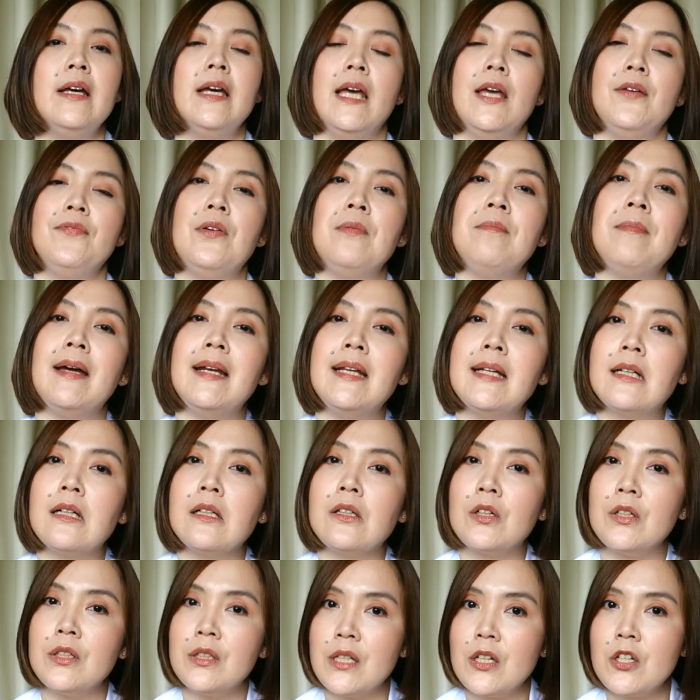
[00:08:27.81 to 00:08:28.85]
If a medical
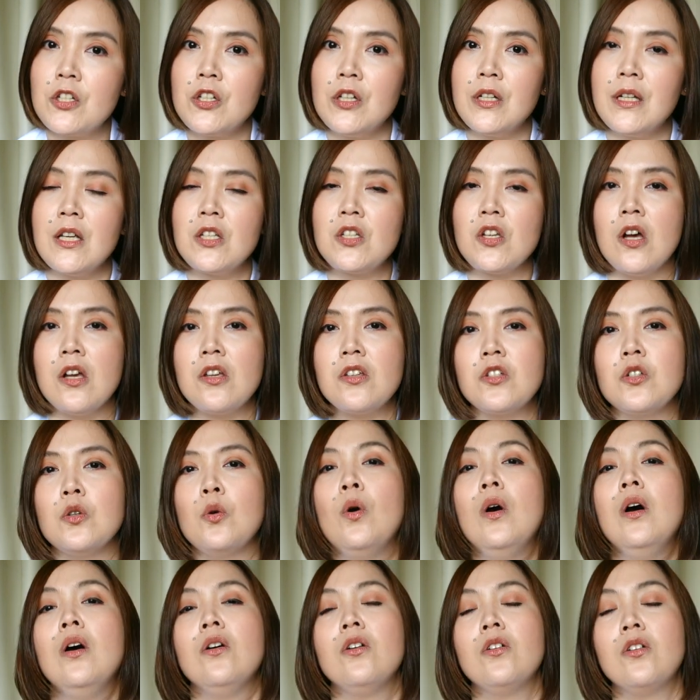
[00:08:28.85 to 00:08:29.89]
condition is
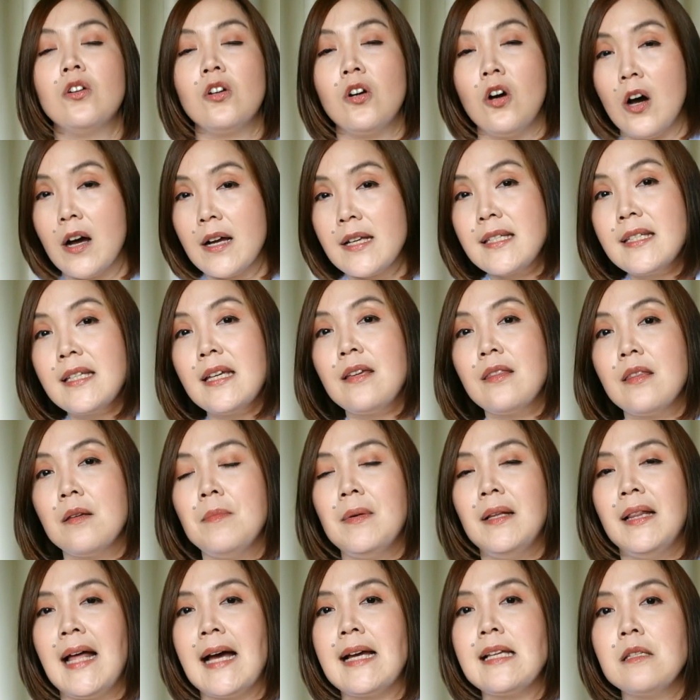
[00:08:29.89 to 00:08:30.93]
also causing the
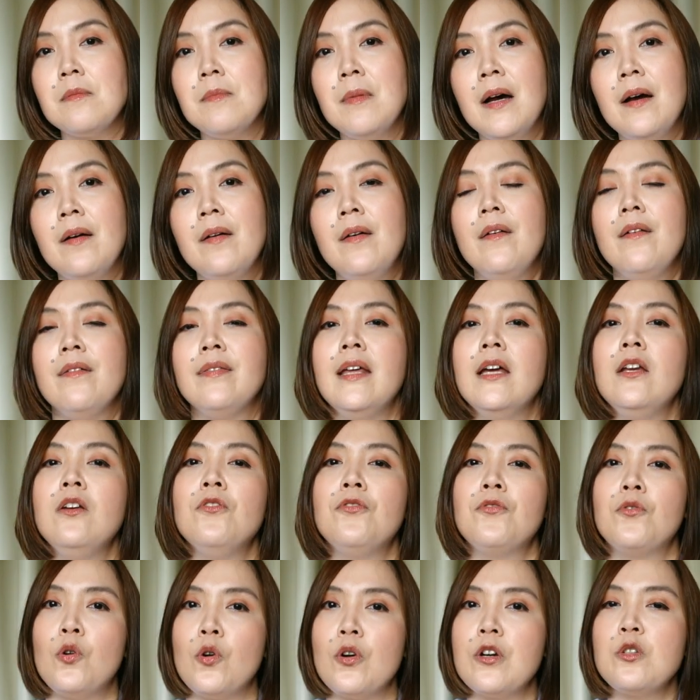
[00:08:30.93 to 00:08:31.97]
melasma, then
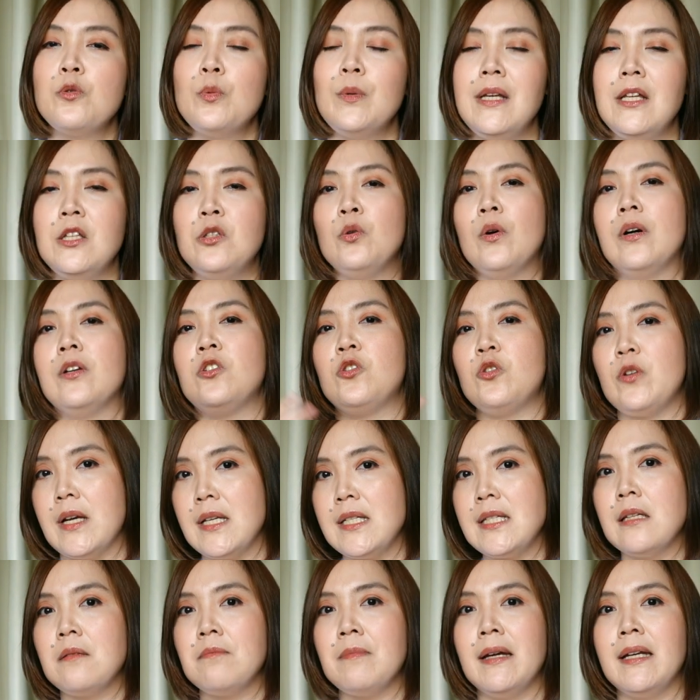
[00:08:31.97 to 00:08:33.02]
of course we need to address
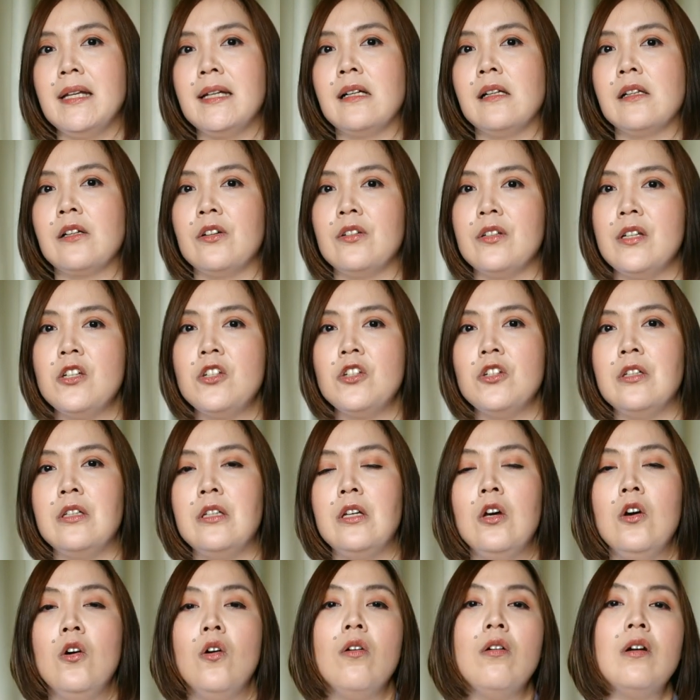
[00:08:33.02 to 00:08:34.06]
that medical condition.
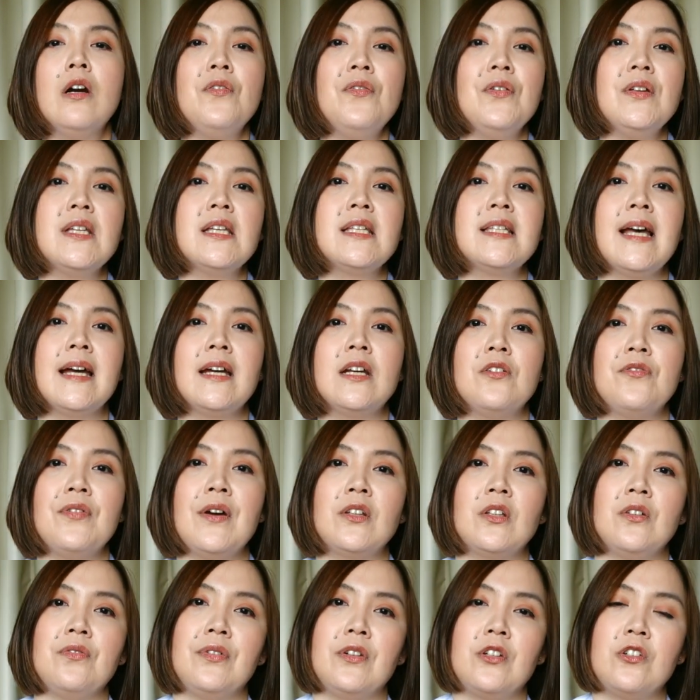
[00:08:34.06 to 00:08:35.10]
Or if it's a side
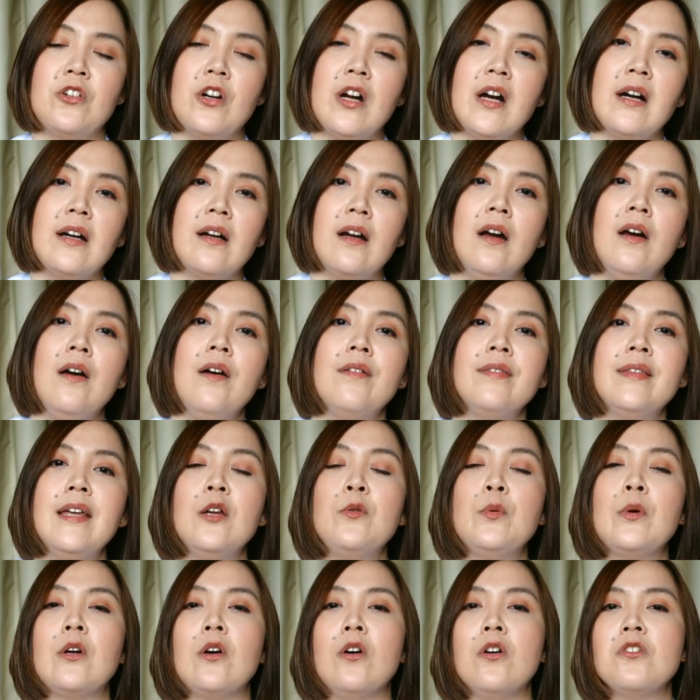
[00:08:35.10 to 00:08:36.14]
effect of a drug,
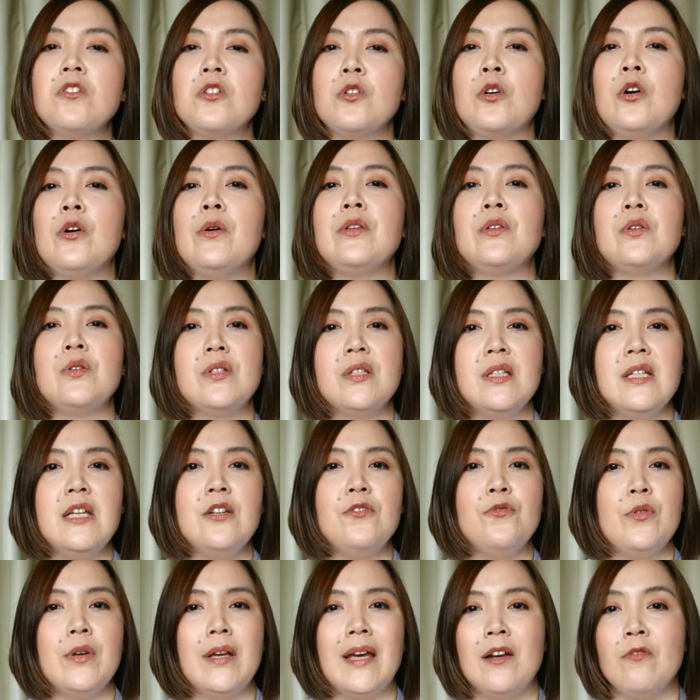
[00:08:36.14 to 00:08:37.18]
then we're also going to see
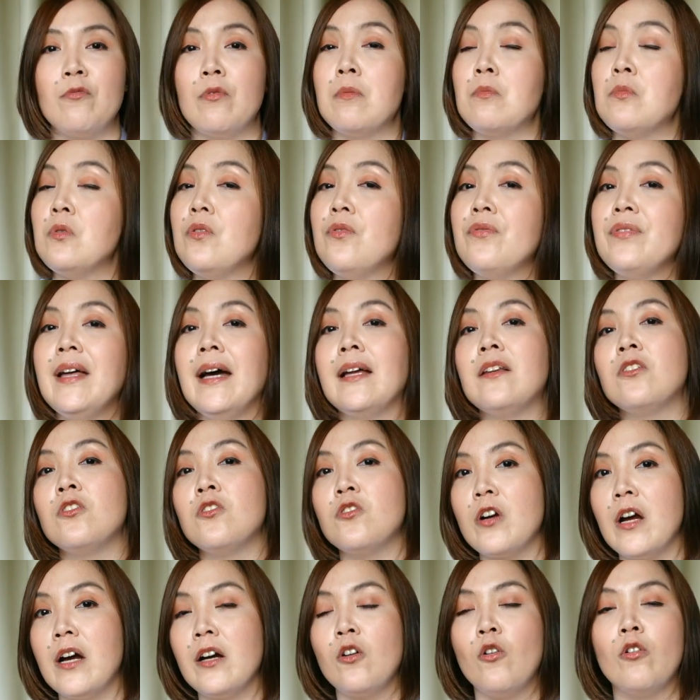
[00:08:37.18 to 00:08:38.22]
if we can remove that
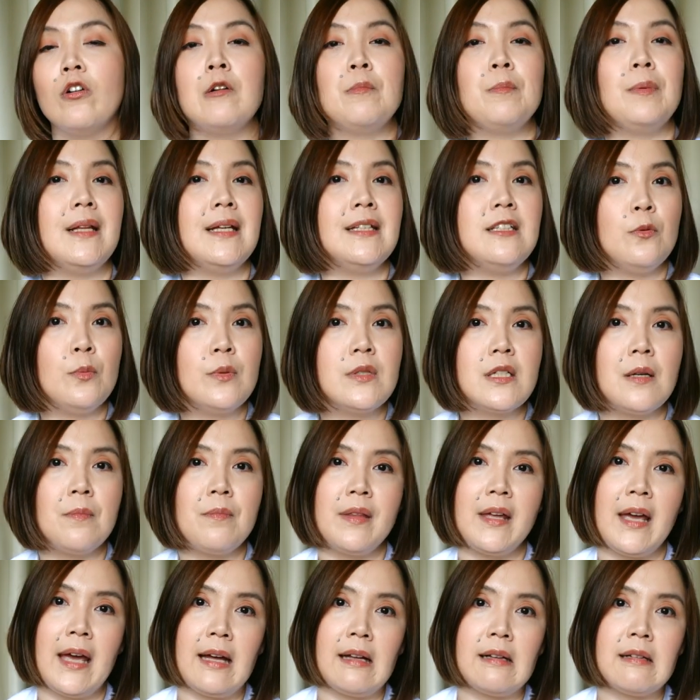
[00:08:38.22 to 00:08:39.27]
drug or replace it with
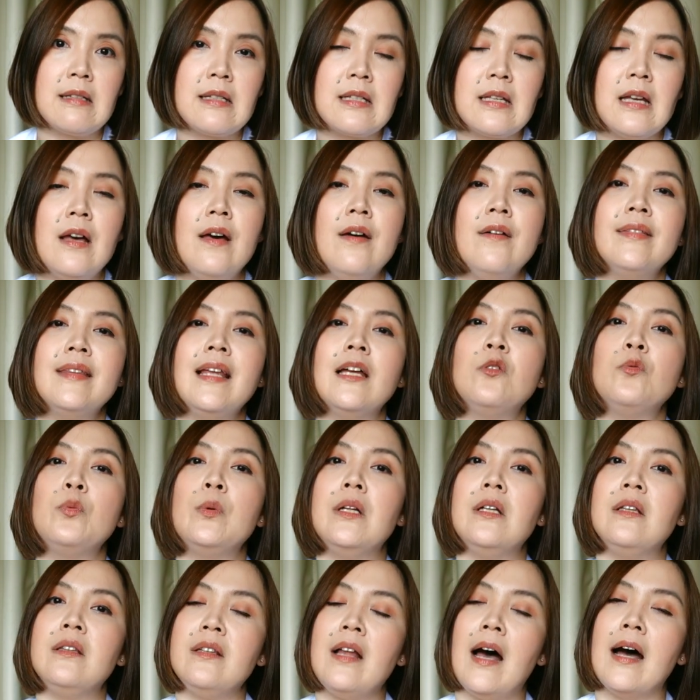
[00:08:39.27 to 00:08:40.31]
something else that
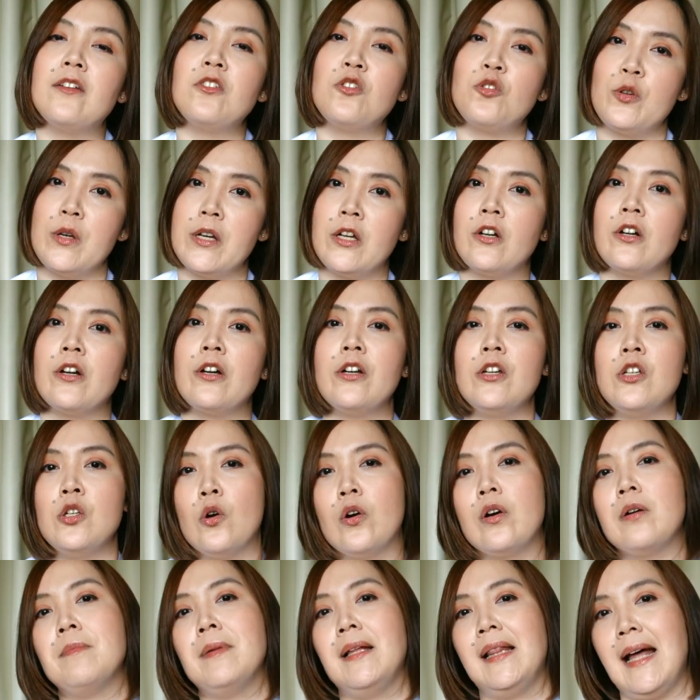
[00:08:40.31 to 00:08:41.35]
will not trigger
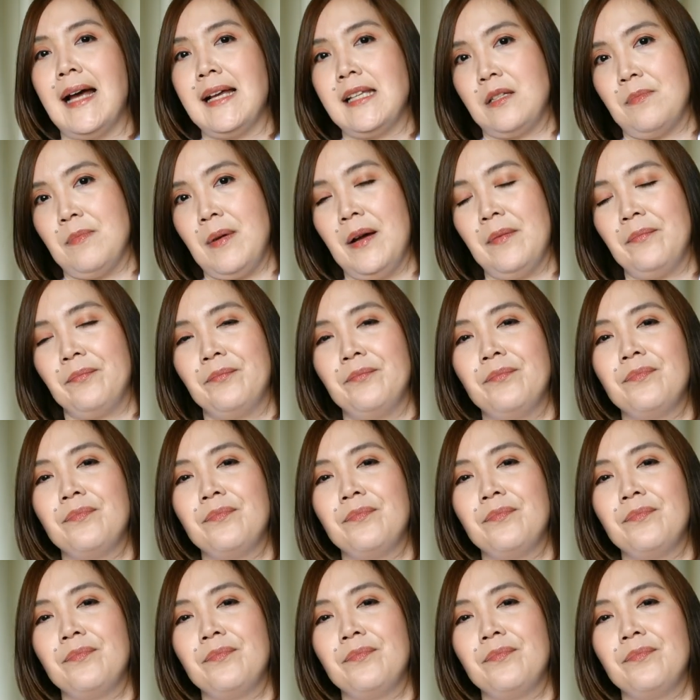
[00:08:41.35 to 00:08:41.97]
your melasma.